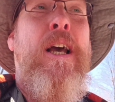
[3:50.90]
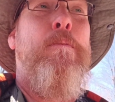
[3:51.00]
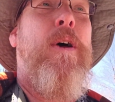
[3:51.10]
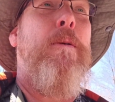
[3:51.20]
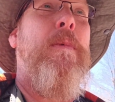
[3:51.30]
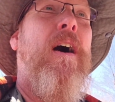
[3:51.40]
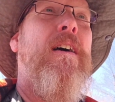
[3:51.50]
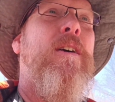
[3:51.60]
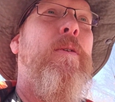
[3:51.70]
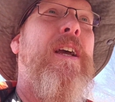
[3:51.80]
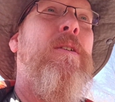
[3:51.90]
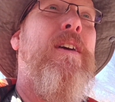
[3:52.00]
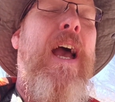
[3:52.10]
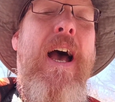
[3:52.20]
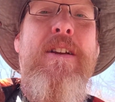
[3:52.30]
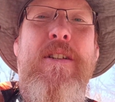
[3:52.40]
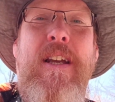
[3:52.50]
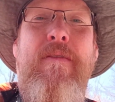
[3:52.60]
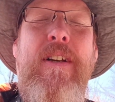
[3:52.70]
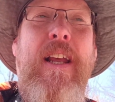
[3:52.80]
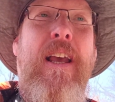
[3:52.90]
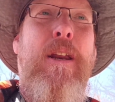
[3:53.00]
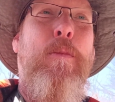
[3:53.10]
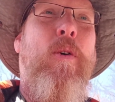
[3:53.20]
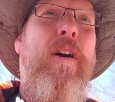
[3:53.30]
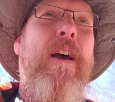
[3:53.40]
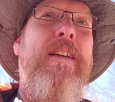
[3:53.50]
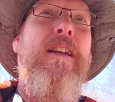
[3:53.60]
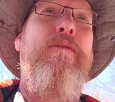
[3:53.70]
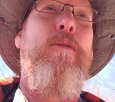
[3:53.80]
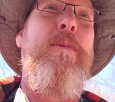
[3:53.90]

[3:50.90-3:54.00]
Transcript: but I'm not going out caching every day anymore. I did for my